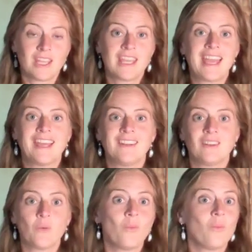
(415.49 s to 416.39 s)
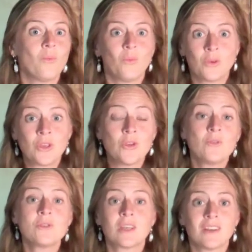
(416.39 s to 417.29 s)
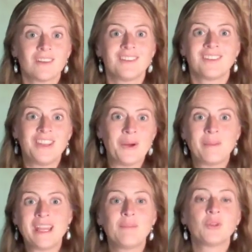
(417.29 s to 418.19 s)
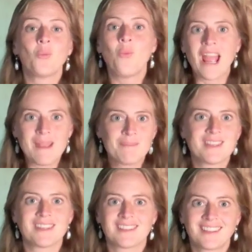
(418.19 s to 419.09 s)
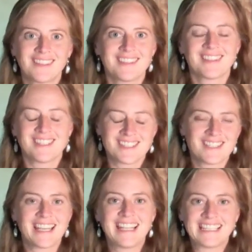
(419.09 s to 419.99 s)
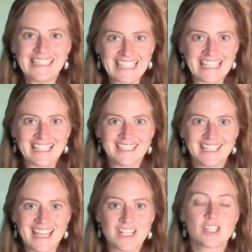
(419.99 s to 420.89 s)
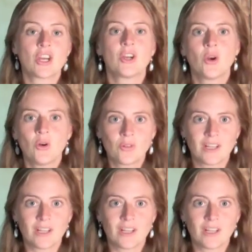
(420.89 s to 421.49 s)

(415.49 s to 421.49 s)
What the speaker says: can use being able to wipe the slate clean and start over